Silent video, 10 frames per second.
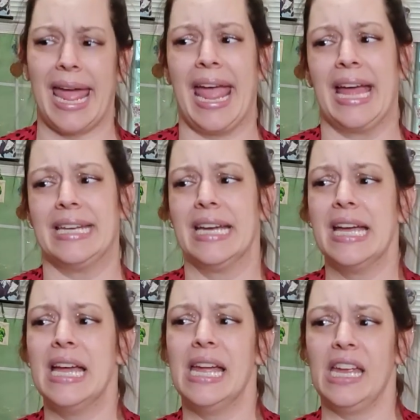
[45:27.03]
And
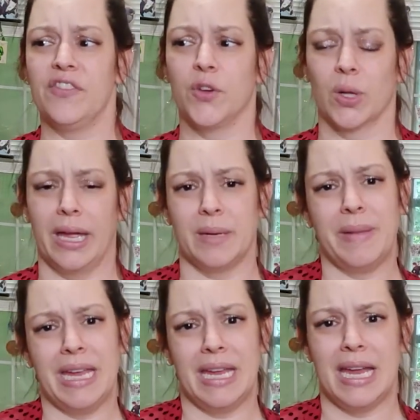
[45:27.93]
if you're like
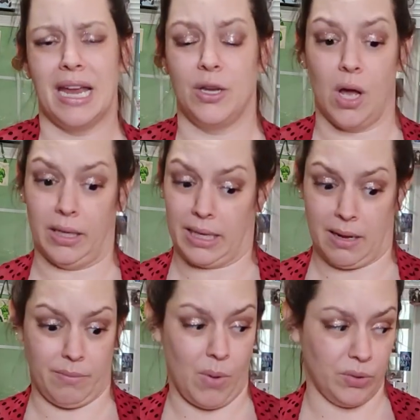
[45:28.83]
me and you like,
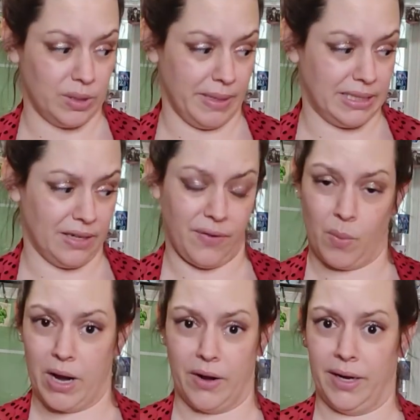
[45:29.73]
most of my stuff I'm
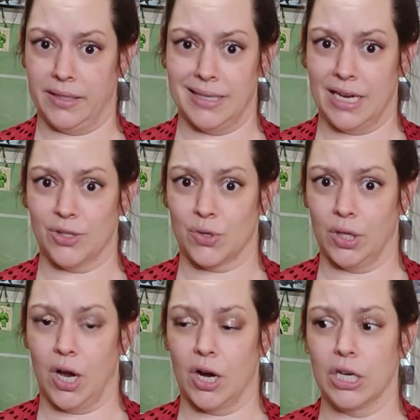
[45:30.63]
wearing is an extra
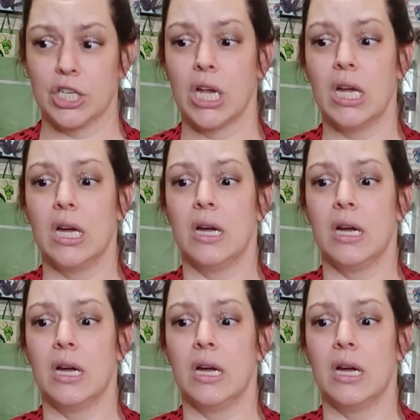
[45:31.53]
large.